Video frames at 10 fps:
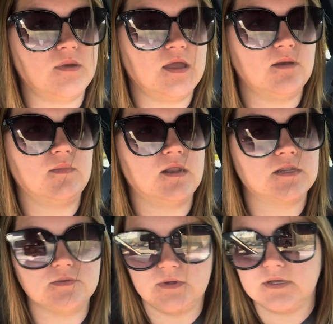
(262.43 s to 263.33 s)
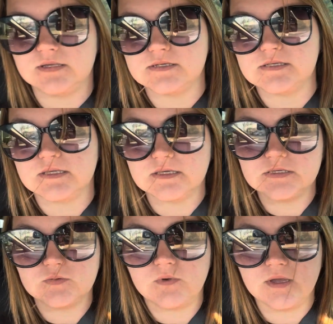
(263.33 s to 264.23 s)
Pain management is
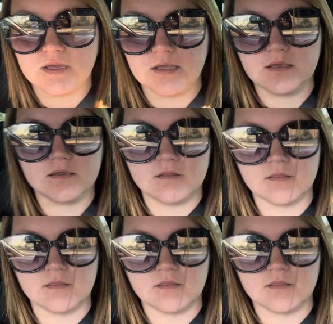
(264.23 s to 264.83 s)
this way.